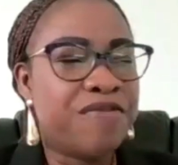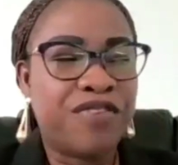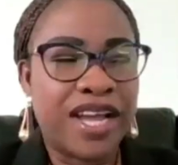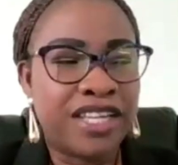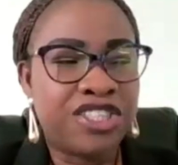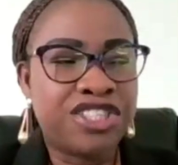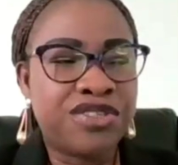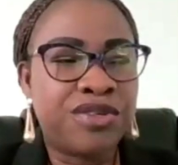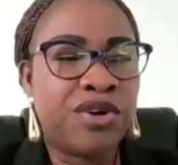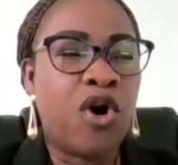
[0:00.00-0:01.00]
a
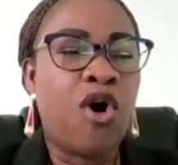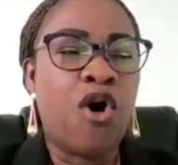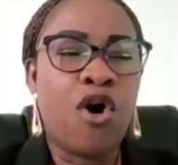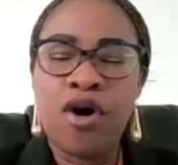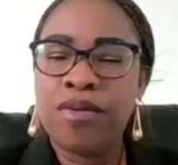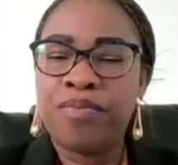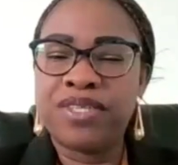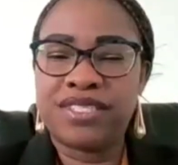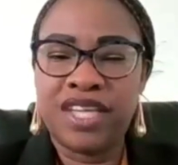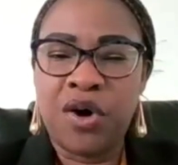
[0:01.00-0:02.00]
financial or
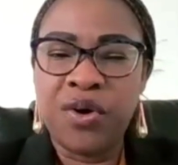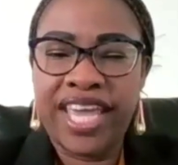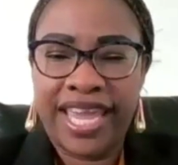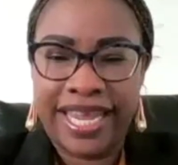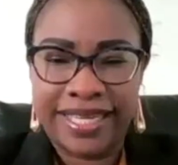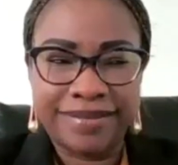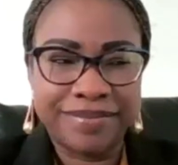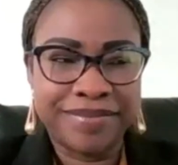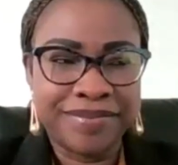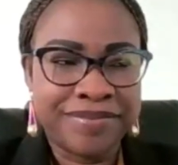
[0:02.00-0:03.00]
personal gain.
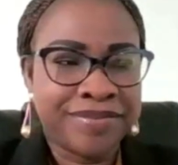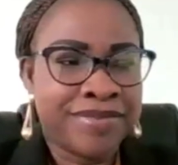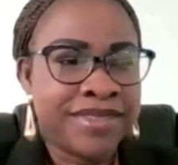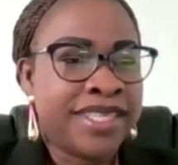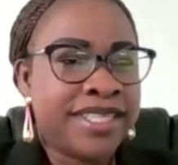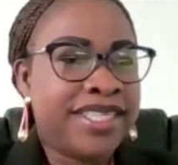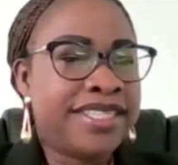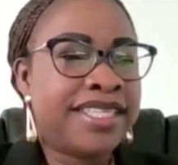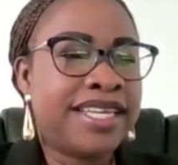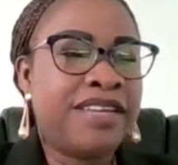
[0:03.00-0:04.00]

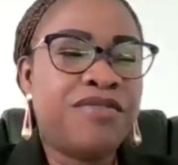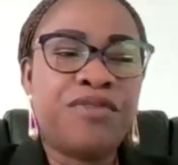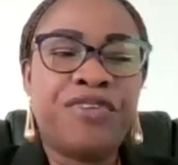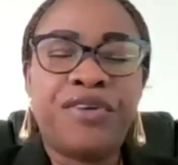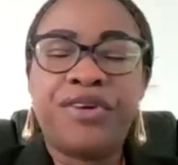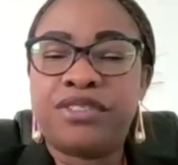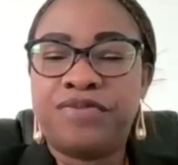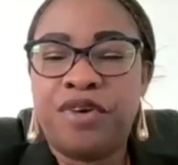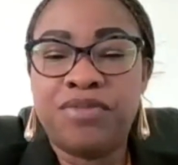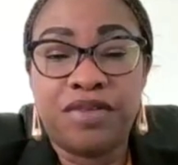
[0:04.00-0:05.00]
This can involve
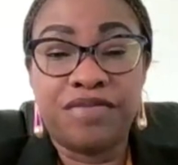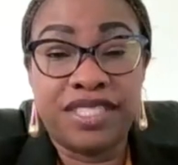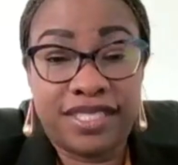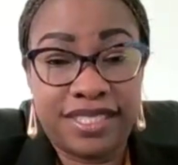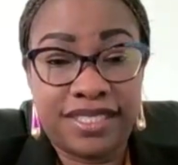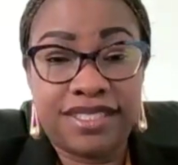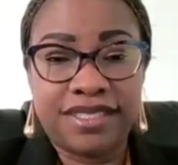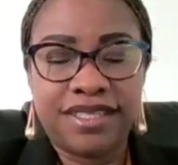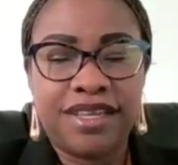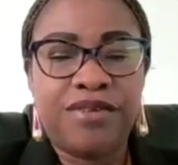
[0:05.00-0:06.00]
various forms of deceit.
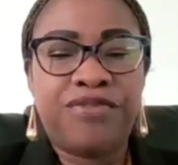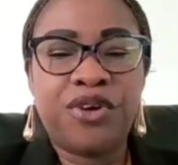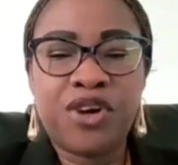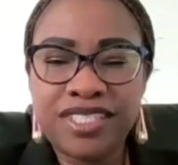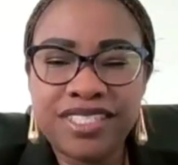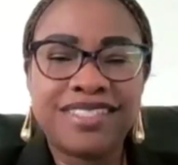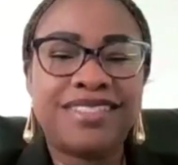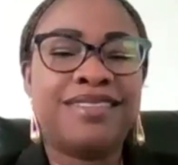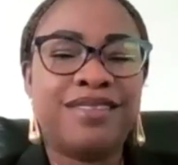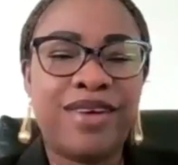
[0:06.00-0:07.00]
Fraud,
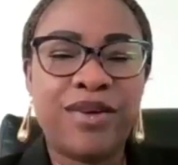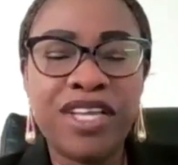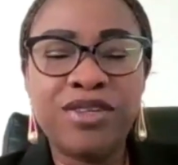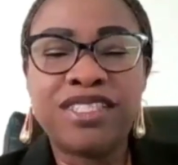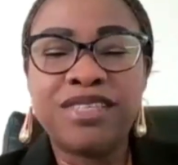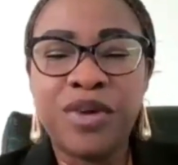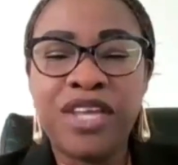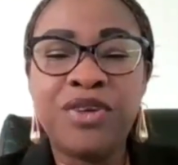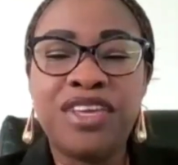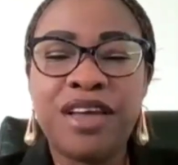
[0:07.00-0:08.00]
when
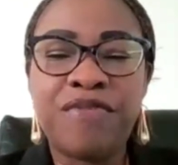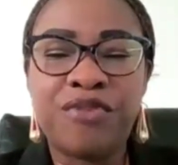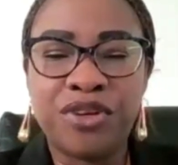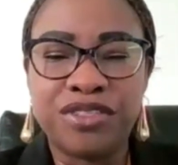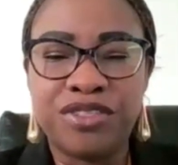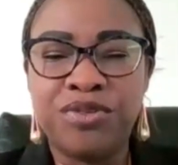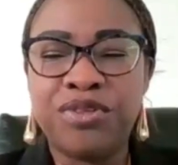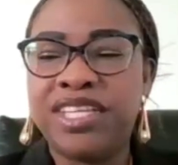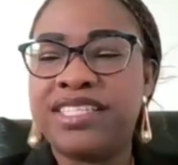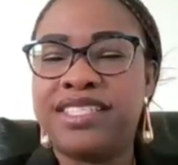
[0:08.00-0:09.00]
you hear fraud,
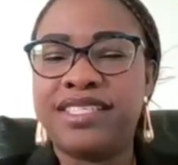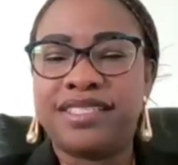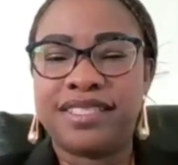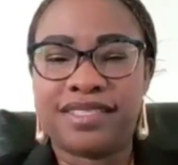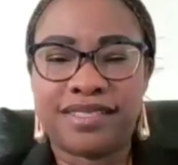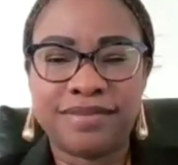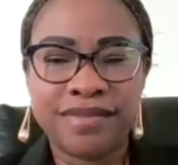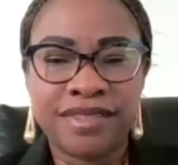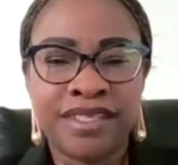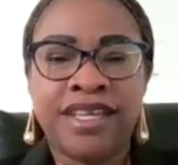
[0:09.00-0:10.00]
there's deceit,
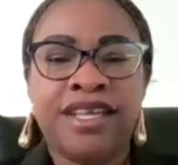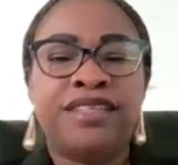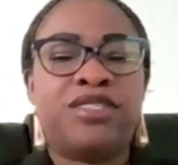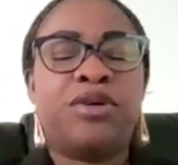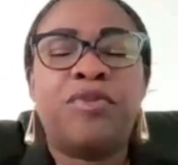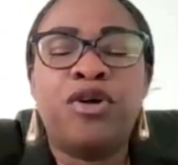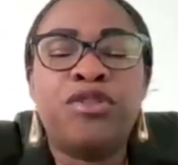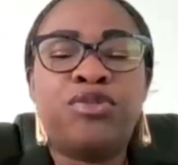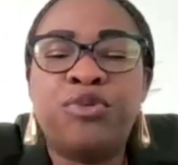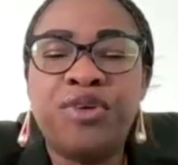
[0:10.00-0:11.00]
some
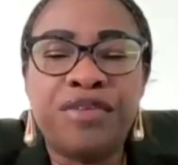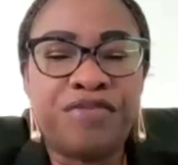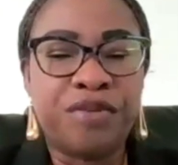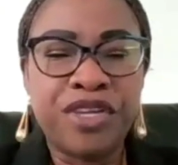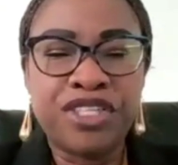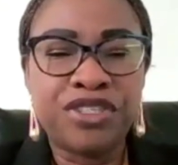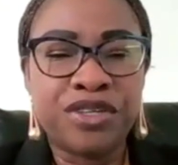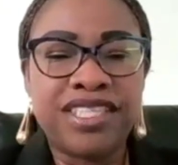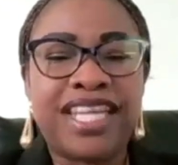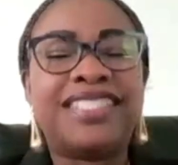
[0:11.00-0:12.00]
untrue
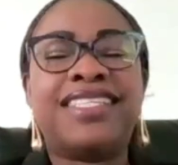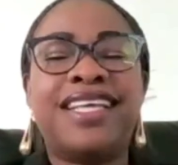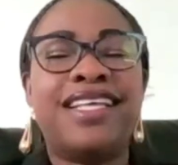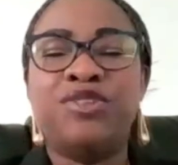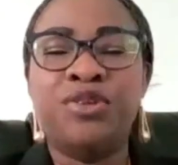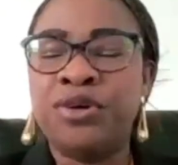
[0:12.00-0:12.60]
information that's,